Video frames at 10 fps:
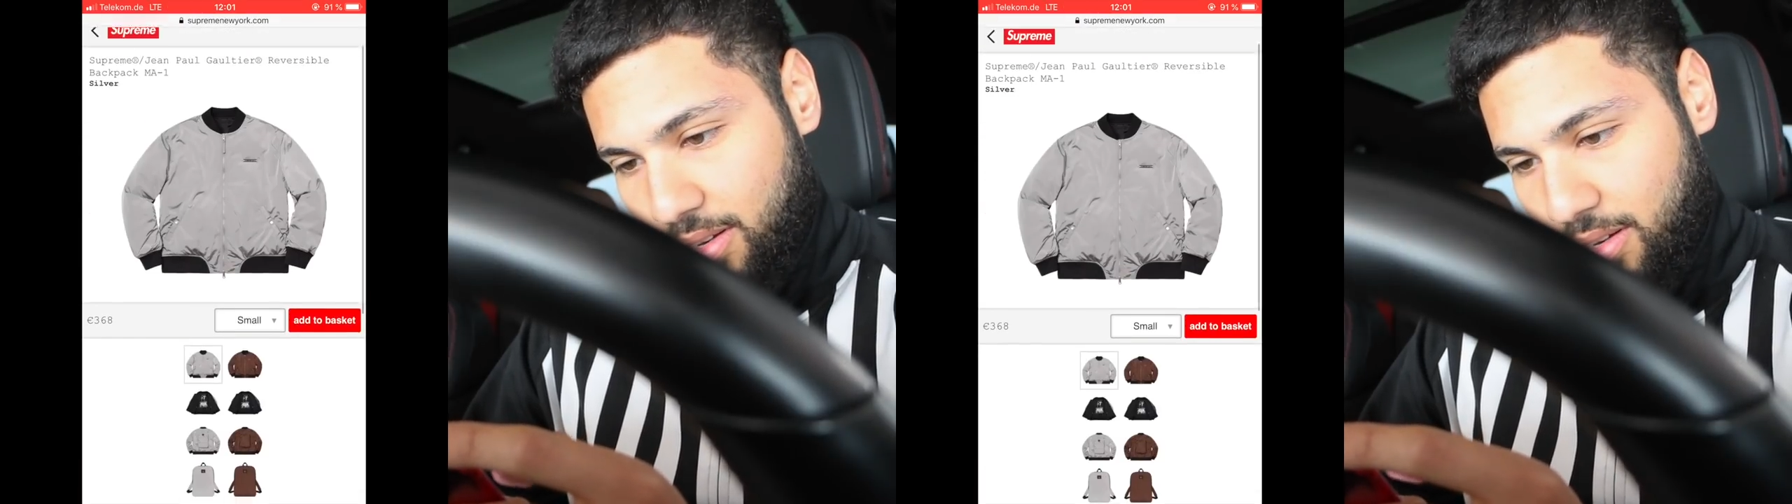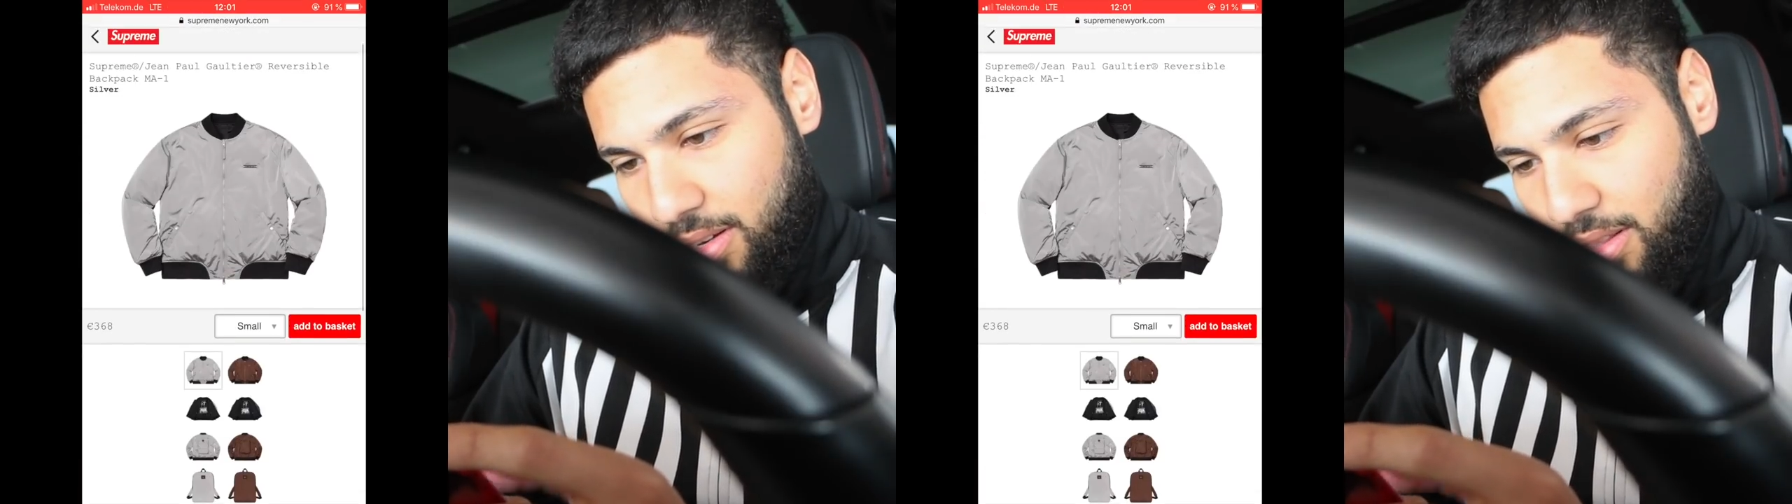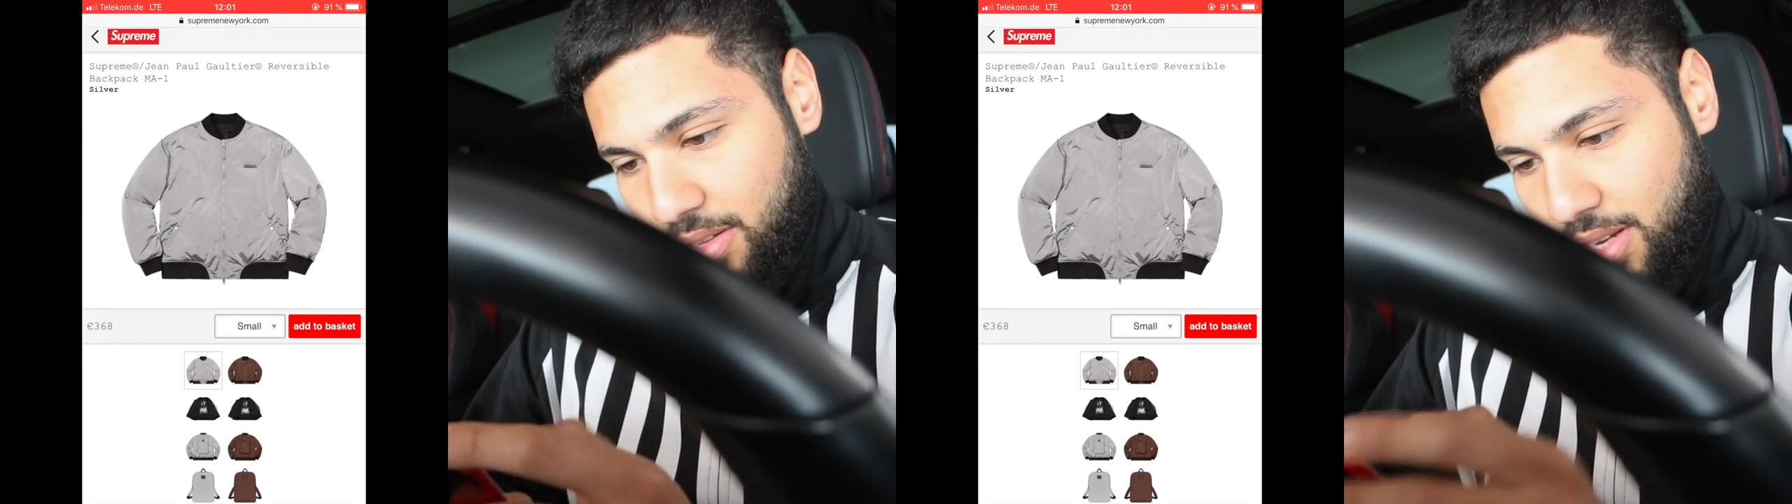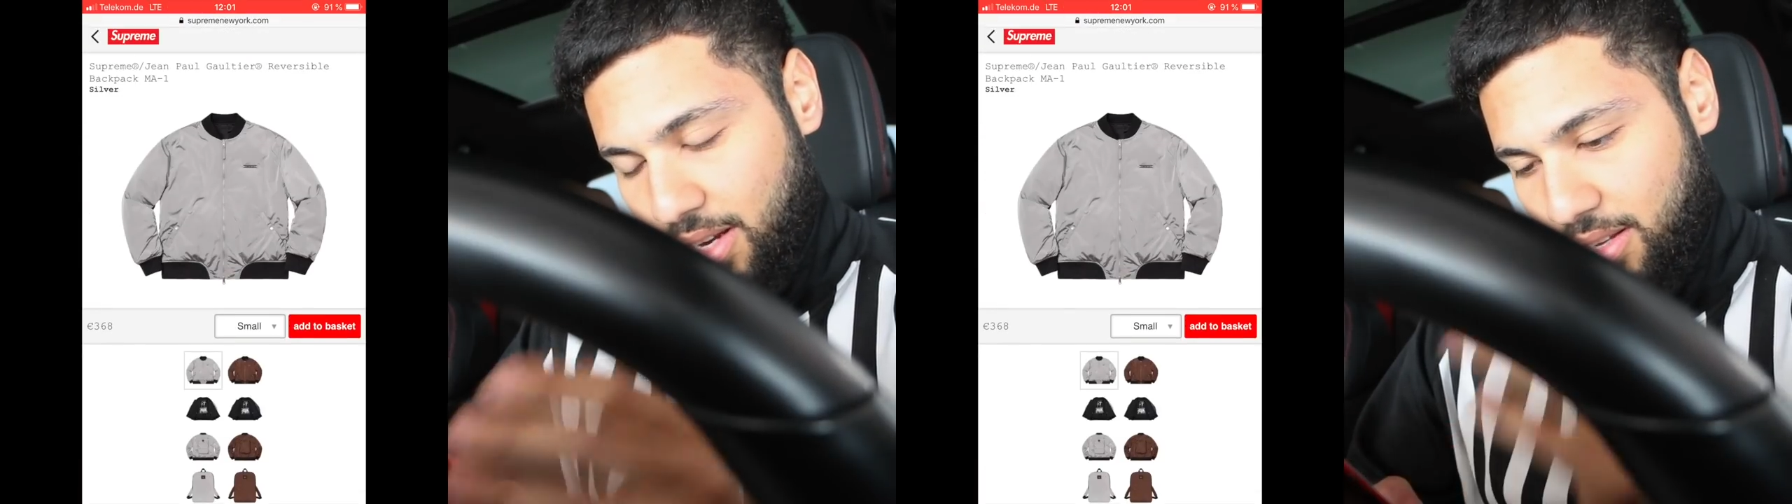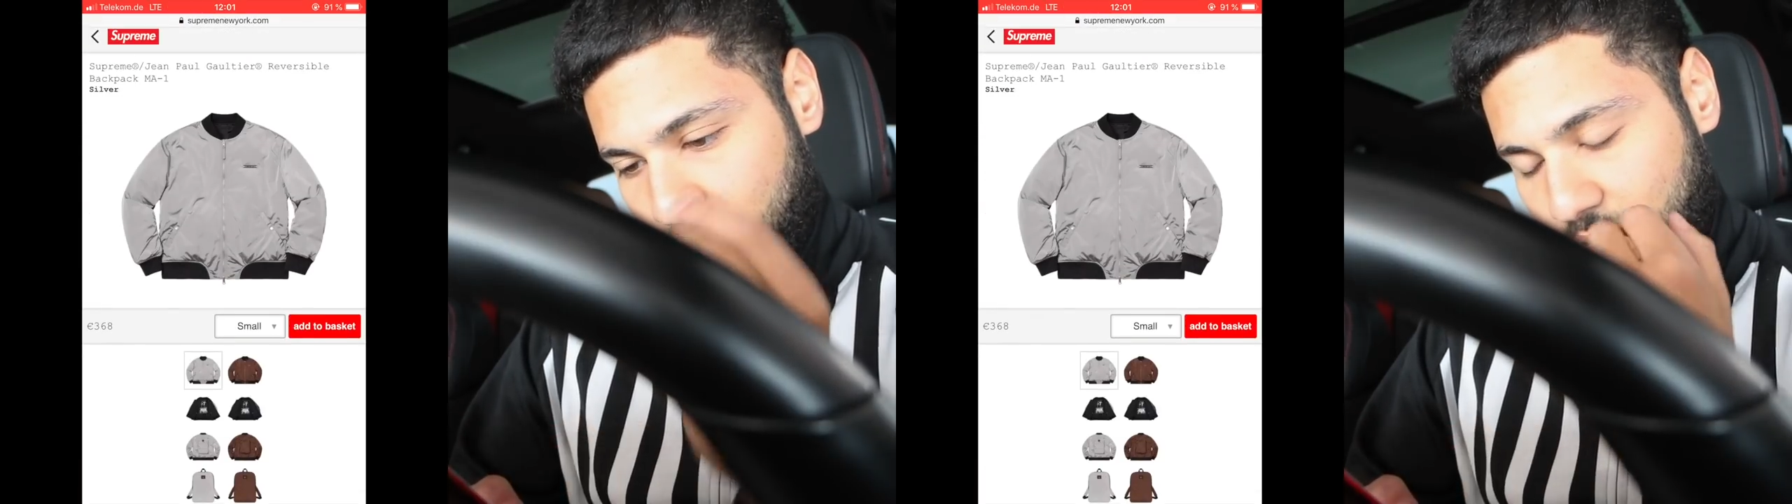god, the
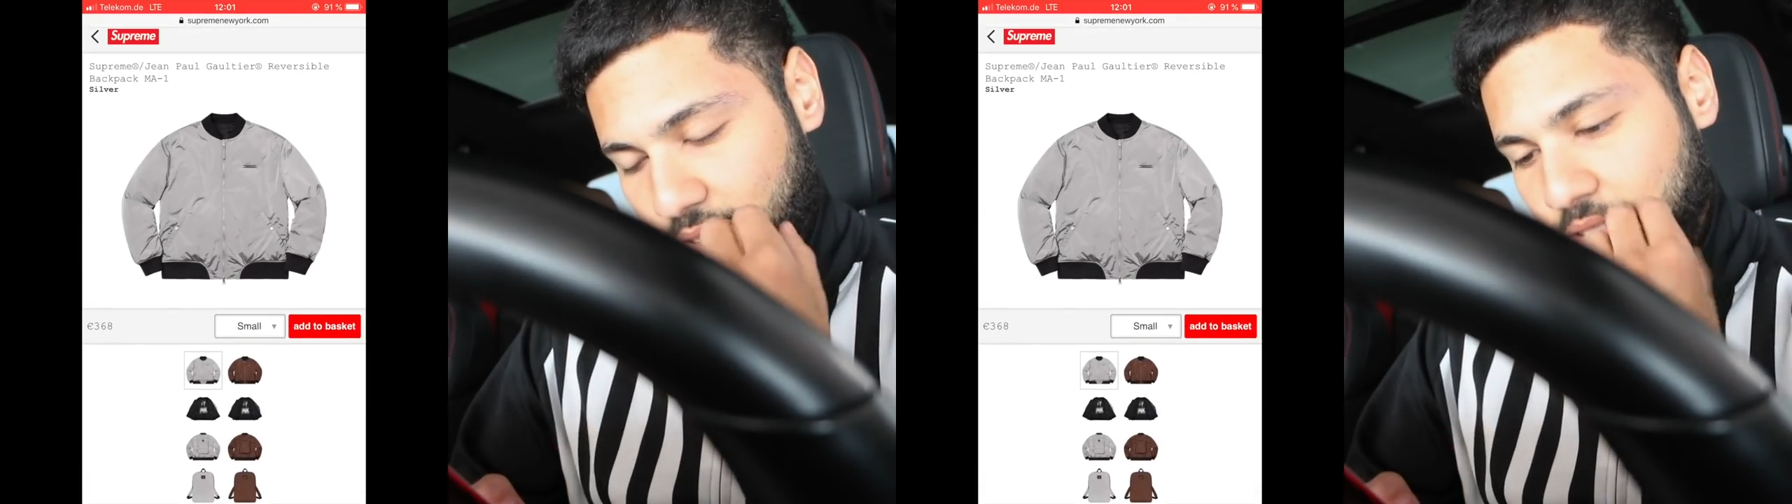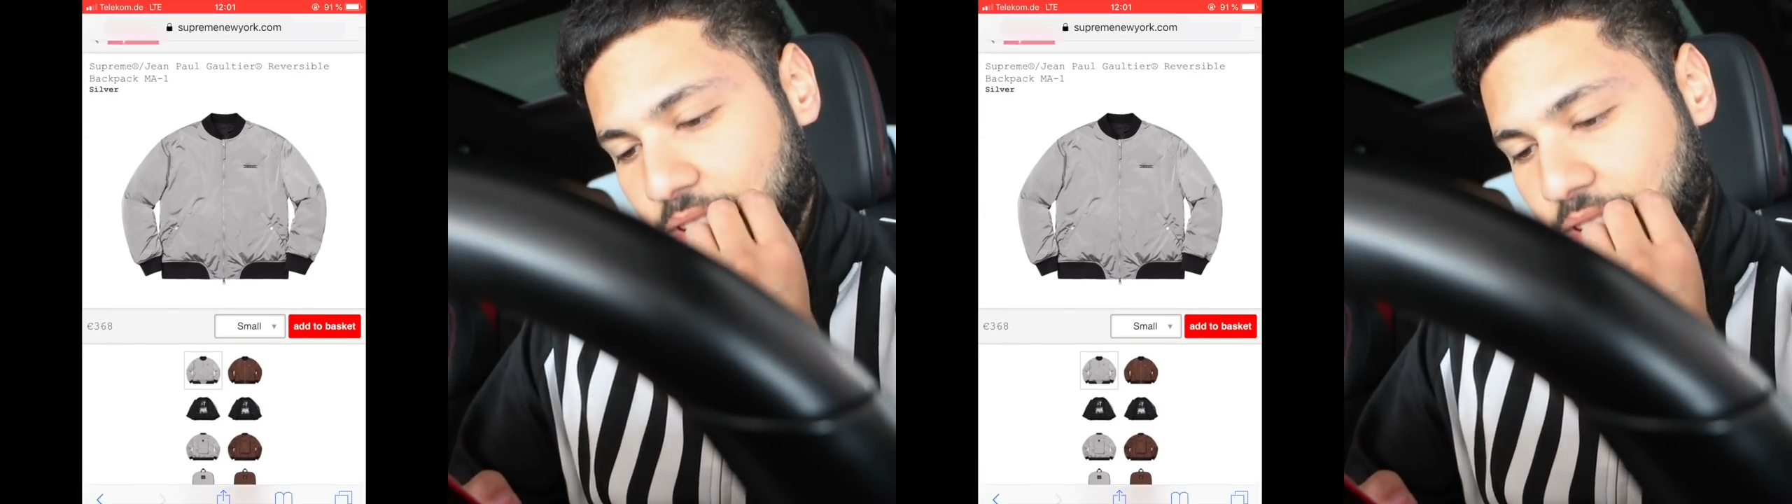jacket's still